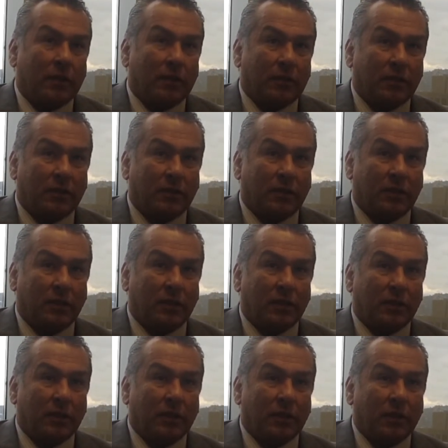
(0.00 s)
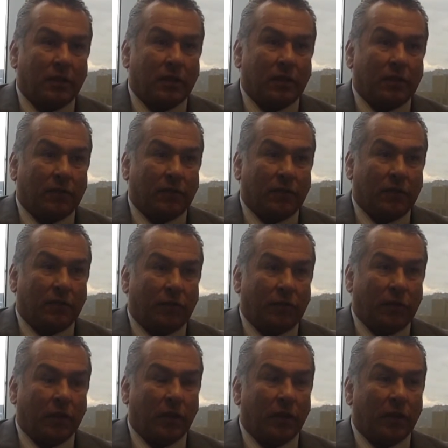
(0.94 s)
Let's if
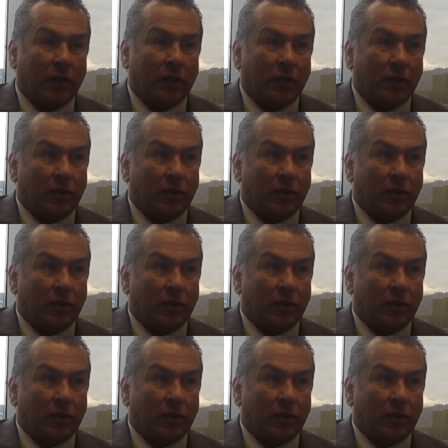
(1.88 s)
we're gonna